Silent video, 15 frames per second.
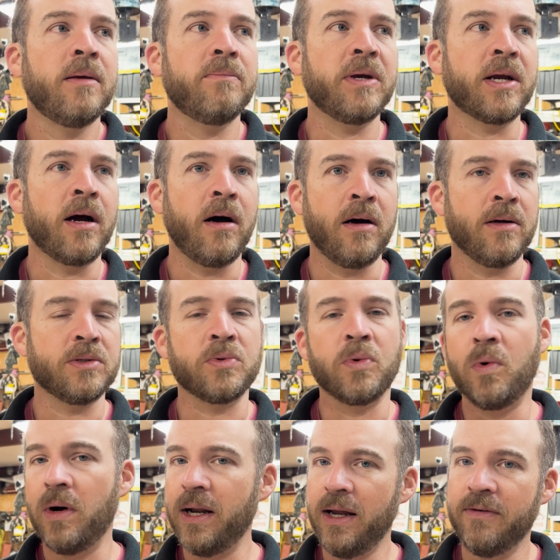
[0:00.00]
because
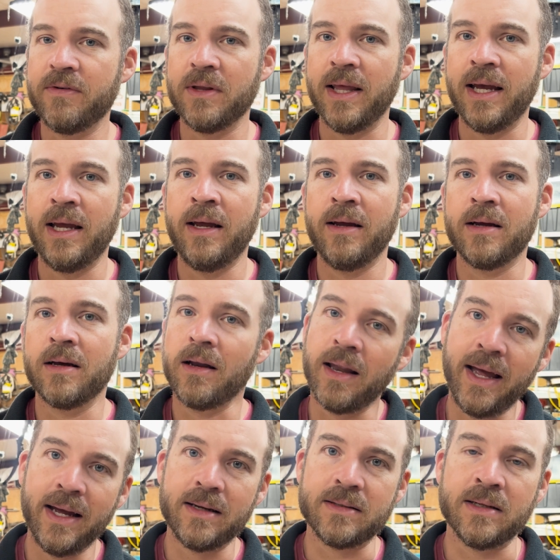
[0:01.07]
whatever they
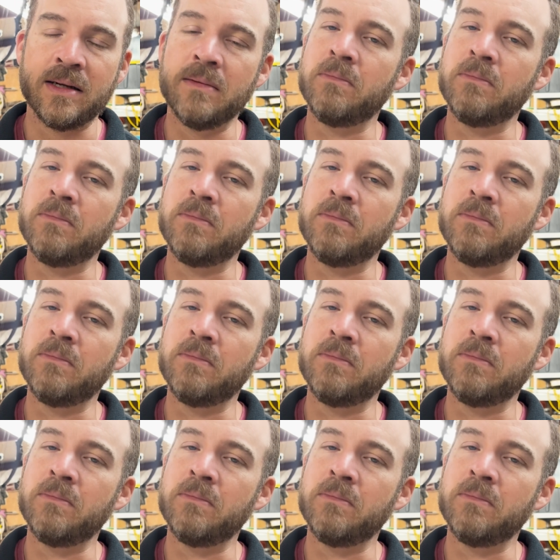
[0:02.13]
collected